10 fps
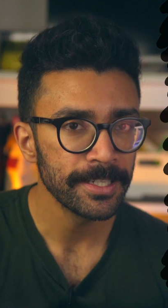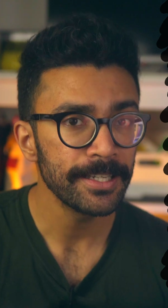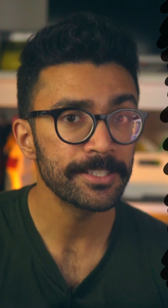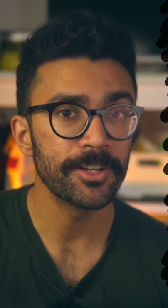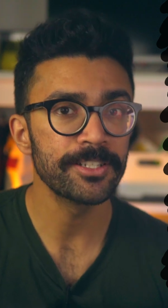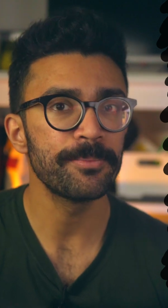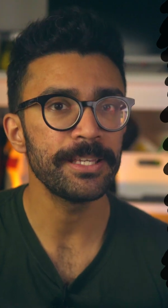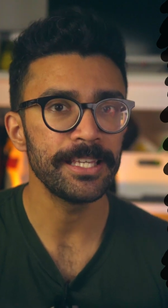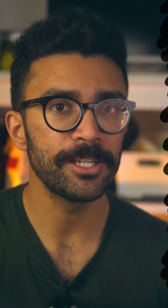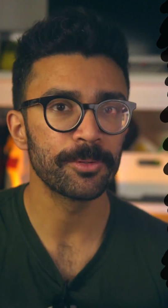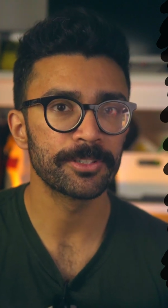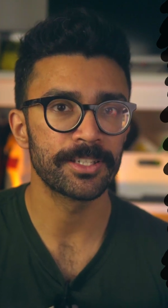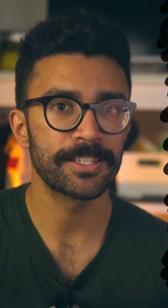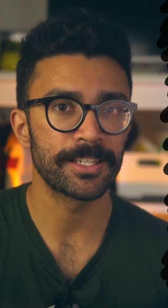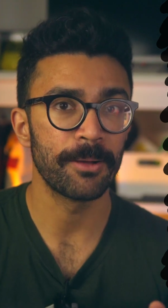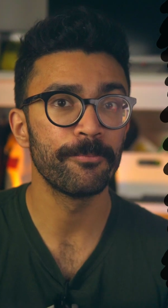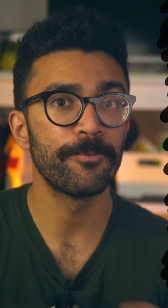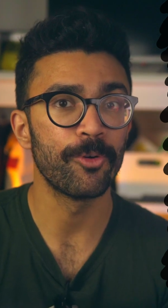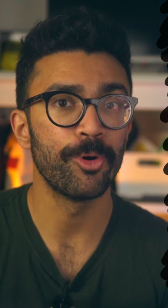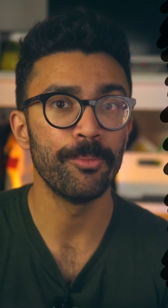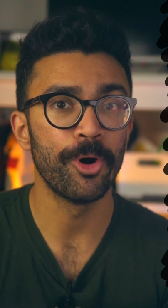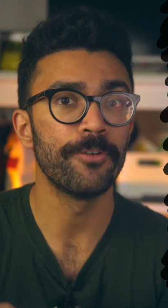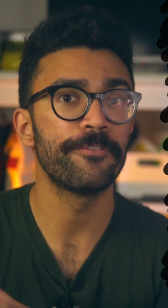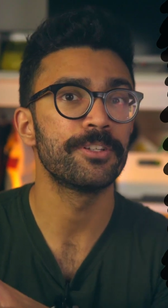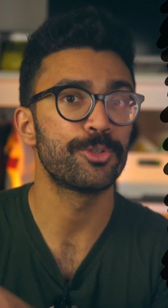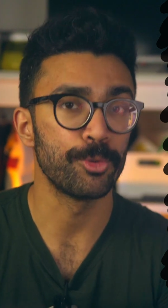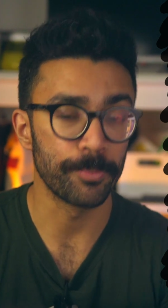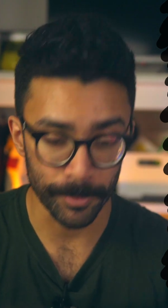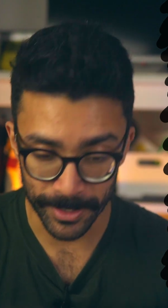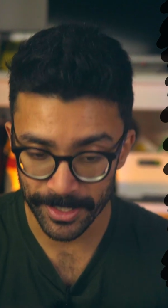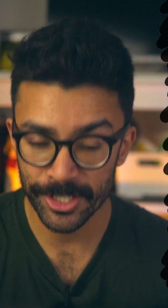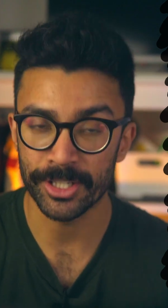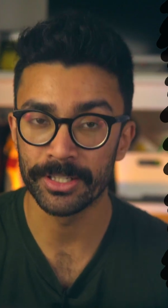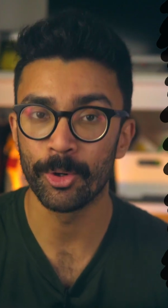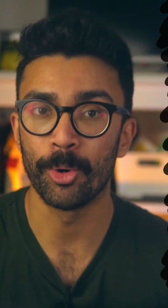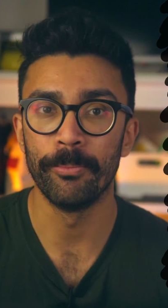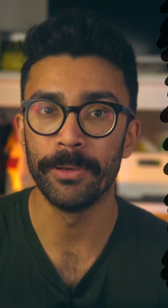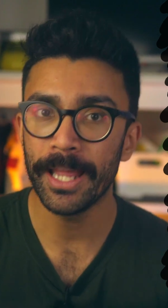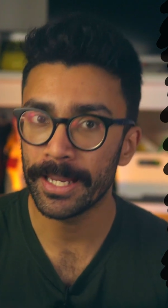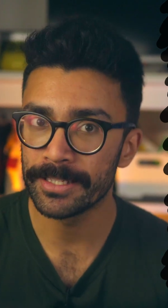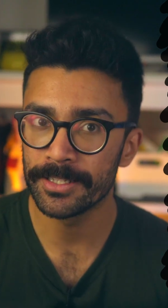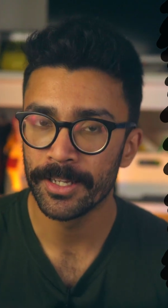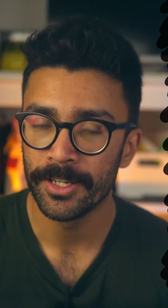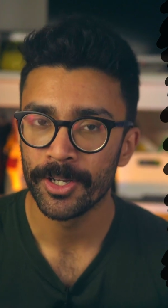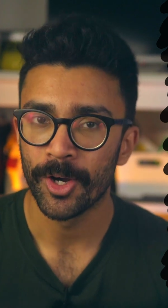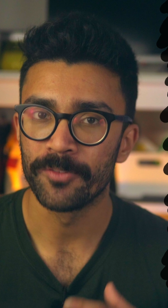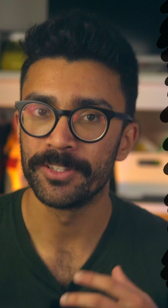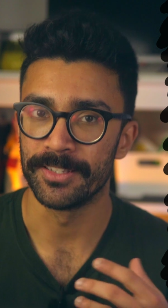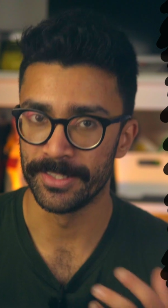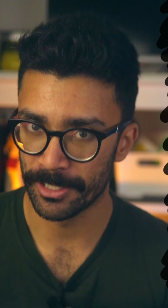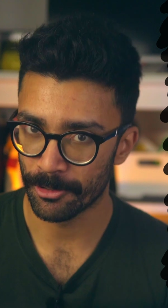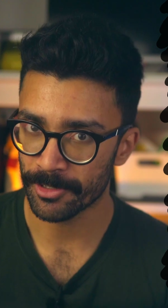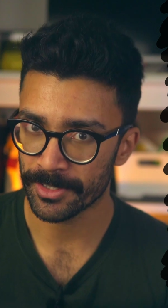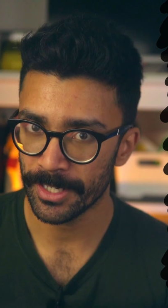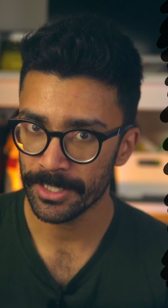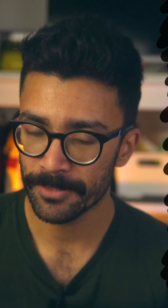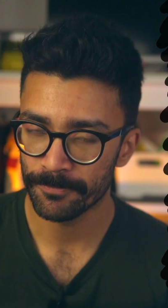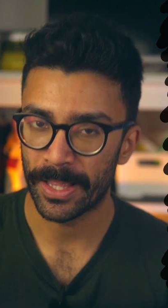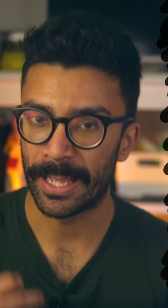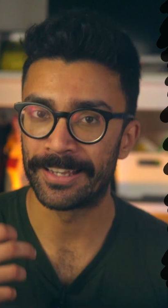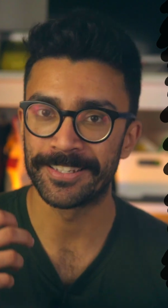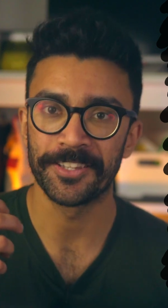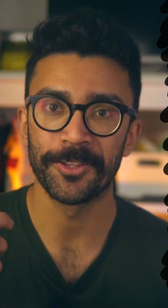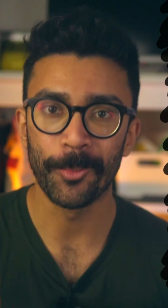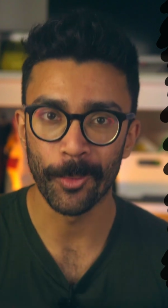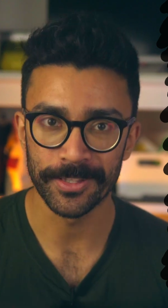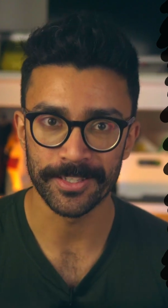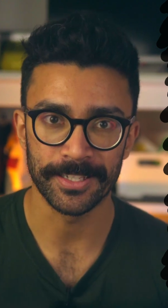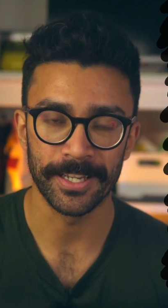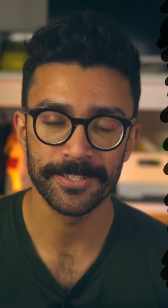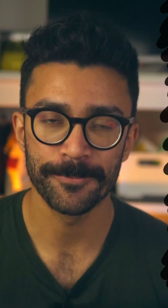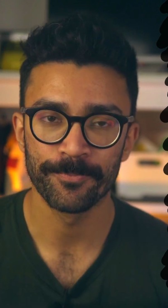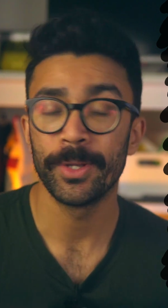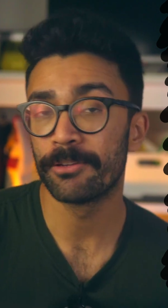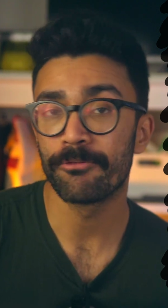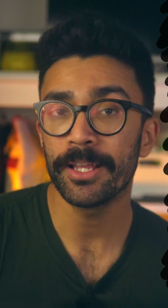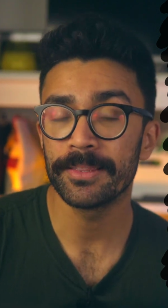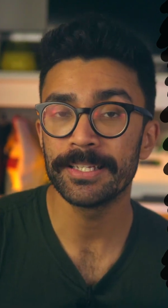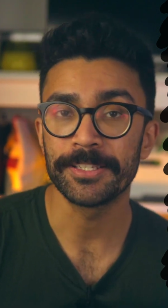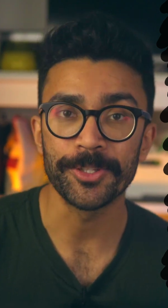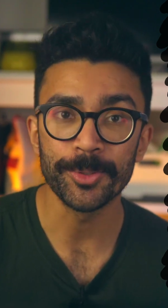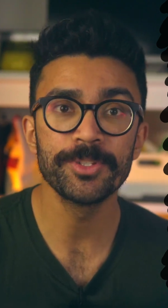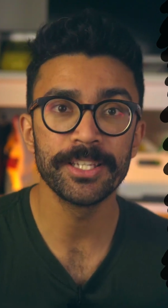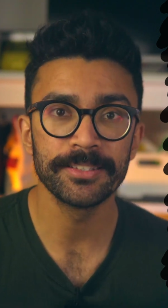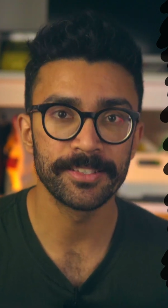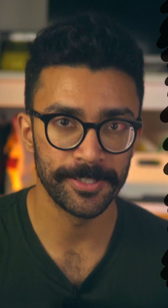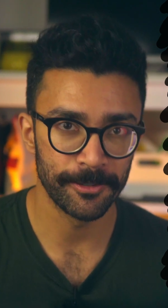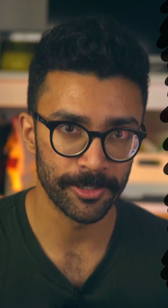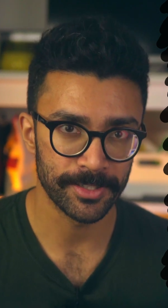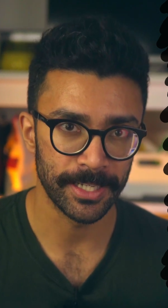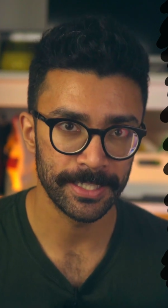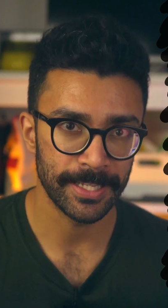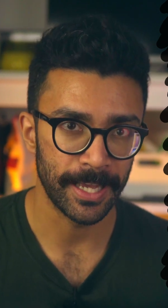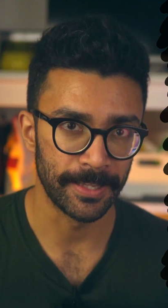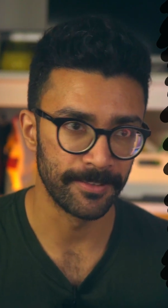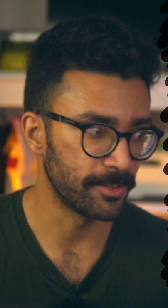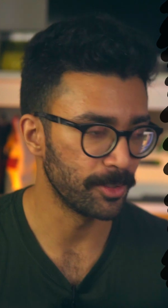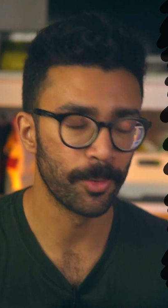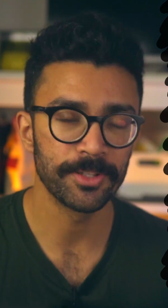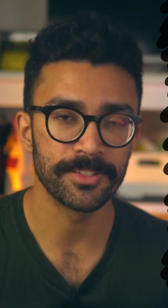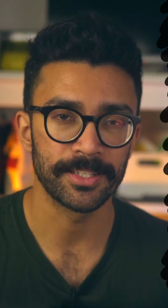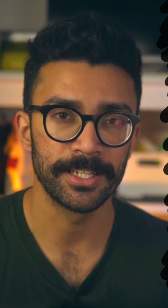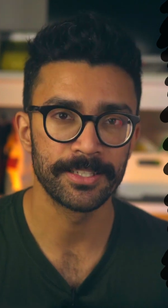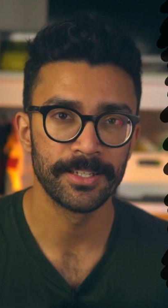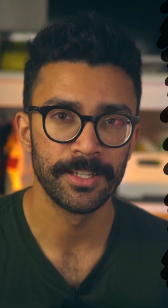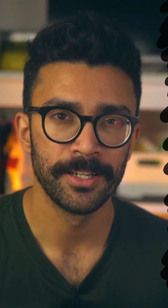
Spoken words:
is going to be equal to some form of superposition or blend of the zero state and the one state. We can write this using the zero state and the one state,